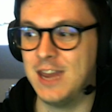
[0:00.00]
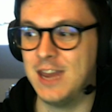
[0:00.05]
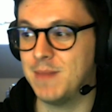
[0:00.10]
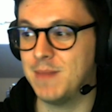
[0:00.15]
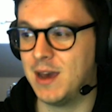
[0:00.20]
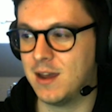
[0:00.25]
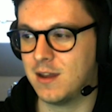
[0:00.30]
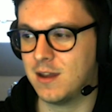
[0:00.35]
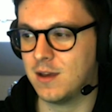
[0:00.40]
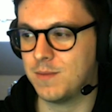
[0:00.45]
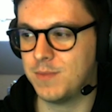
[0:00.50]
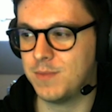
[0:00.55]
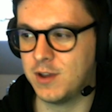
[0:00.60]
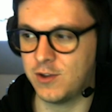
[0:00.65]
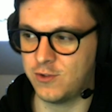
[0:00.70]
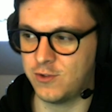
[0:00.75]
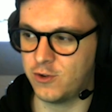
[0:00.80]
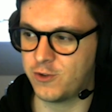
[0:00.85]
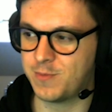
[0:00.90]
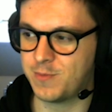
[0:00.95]
mana
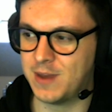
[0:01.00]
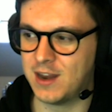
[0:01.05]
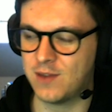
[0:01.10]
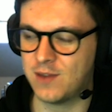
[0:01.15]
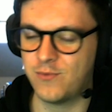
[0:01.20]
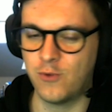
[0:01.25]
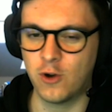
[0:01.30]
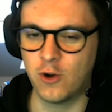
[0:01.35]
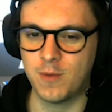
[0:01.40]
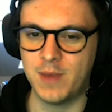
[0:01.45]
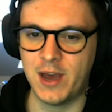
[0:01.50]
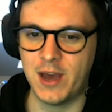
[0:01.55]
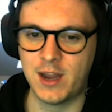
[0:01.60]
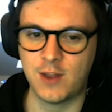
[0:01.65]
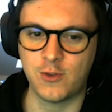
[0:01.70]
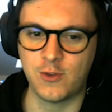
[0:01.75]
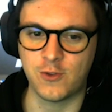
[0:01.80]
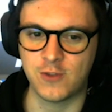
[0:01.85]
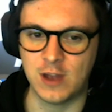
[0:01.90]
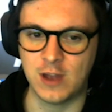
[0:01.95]
because you're spending 4 mana
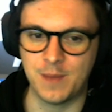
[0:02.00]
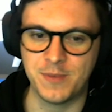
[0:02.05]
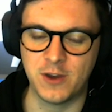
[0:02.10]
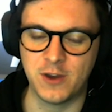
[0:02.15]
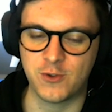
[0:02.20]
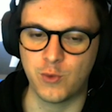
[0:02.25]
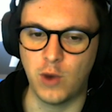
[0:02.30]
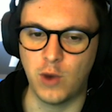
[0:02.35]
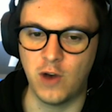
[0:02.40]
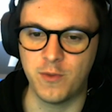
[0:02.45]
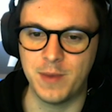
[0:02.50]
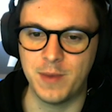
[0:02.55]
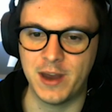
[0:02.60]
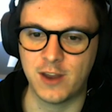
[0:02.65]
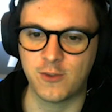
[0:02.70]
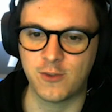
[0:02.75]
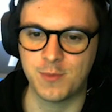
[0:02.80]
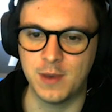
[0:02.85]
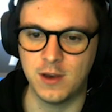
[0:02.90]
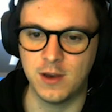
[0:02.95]
to stop their 12 mana
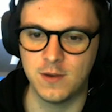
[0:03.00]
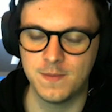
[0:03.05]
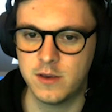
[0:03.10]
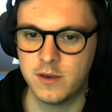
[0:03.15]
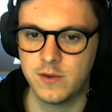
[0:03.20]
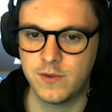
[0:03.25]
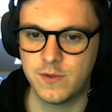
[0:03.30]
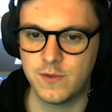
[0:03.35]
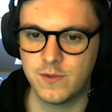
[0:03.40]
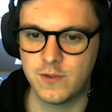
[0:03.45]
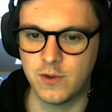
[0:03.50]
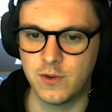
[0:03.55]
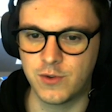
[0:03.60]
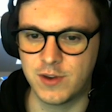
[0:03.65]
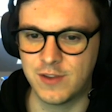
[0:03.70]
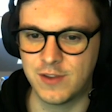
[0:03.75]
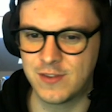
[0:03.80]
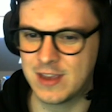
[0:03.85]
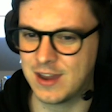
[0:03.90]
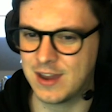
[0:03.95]
spell. So
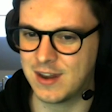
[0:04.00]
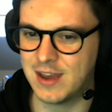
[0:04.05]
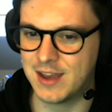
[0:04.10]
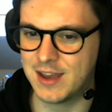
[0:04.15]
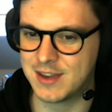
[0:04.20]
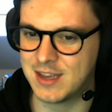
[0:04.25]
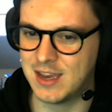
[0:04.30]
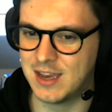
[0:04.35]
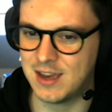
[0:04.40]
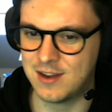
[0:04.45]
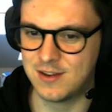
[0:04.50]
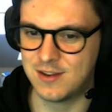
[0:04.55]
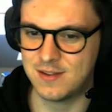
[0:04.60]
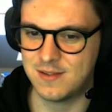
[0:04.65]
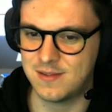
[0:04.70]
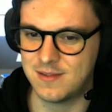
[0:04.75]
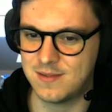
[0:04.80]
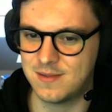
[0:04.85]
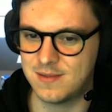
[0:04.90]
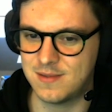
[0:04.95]
this cannot get
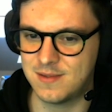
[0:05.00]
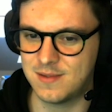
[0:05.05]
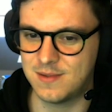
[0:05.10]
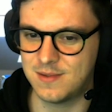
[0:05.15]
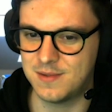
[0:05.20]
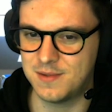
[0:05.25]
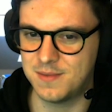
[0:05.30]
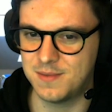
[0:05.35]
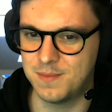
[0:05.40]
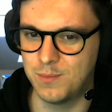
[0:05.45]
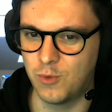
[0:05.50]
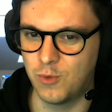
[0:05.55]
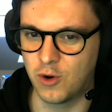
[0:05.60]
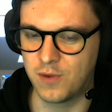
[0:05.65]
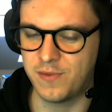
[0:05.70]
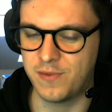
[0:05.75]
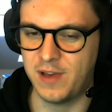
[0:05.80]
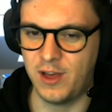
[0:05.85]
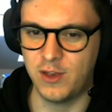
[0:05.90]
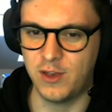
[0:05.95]
more
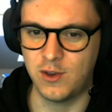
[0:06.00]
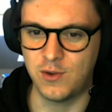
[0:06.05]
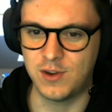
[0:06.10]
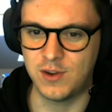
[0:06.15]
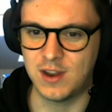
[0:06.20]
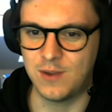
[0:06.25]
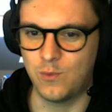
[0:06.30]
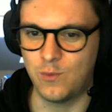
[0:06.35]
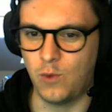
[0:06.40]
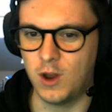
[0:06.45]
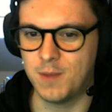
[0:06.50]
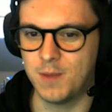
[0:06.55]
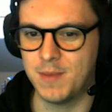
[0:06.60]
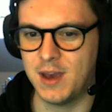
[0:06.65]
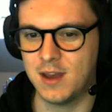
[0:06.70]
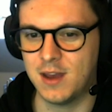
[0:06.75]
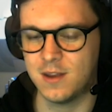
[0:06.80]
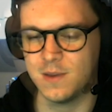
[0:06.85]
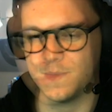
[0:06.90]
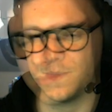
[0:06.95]
value than 1
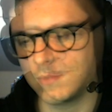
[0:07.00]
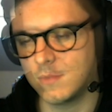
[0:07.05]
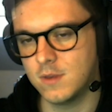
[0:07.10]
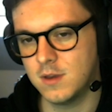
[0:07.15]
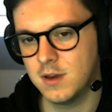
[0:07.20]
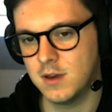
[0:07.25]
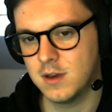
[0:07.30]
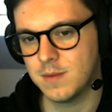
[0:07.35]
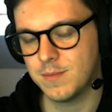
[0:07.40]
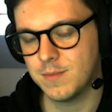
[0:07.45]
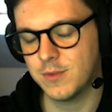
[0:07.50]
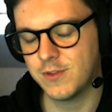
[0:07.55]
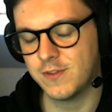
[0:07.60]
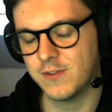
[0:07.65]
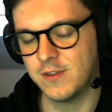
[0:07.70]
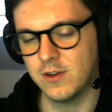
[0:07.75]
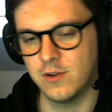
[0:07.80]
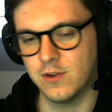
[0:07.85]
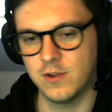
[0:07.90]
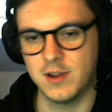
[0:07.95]
mana. But
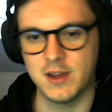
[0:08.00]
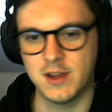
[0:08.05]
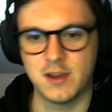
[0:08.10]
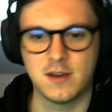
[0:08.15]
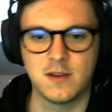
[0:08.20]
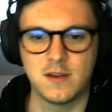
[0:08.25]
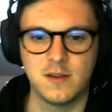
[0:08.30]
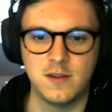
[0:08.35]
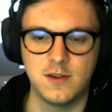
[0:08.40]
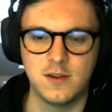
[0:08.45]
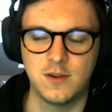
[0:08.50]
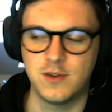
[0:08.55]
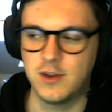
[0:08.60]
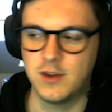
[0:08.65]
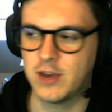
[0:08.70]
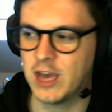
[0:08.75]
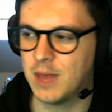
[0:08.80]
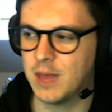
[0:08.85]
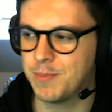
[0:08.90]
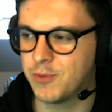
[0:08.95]
still, like, you
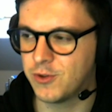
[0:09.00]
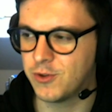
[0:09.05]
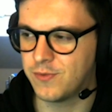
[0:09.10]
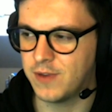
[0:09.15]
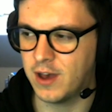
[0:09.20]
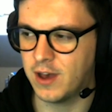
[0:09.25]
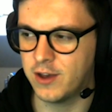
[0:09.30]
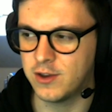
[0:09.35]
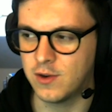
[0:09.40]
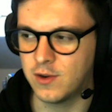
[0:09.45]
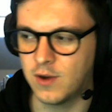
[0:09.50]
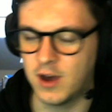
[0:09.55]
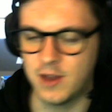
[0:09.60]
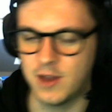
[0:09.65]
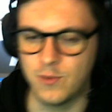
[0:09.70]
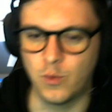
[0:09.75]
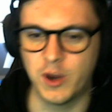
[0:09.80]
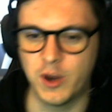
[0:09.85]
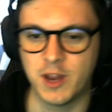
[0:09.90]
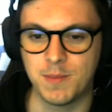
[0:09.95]
can't put value on
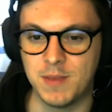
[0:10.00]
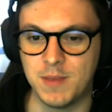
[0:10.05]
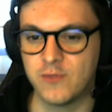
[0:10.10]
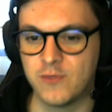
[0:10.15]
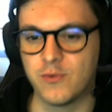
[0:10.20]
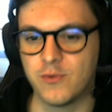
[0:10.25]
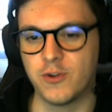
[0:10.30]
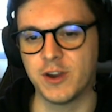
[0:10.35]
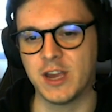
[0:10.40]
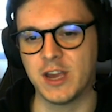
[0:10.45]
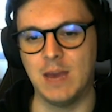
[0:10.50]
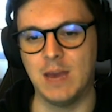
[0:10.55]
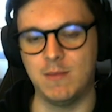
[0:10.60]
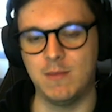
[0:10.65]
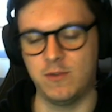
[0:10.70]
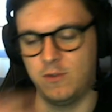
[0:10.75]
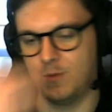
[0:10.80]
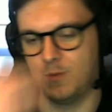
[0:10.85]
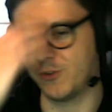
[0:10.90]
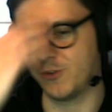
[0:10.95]
what it means for a game
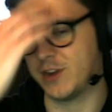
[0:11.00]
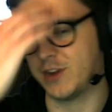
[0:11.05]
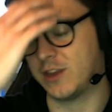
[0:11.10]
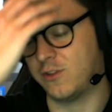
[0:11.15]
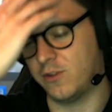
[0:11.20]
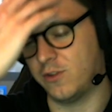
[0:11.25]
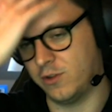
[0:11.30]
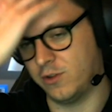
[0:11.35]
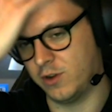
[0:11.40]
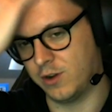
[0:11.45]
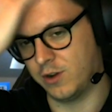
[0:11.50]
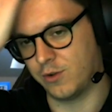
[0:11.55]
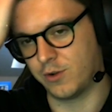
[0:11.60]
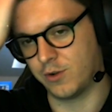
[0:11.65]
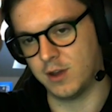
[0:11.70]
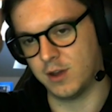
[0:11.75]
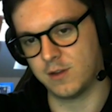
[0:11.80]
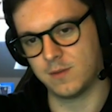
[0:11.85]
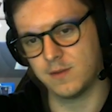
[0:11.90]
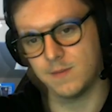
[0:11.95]
if you protect your unit or not.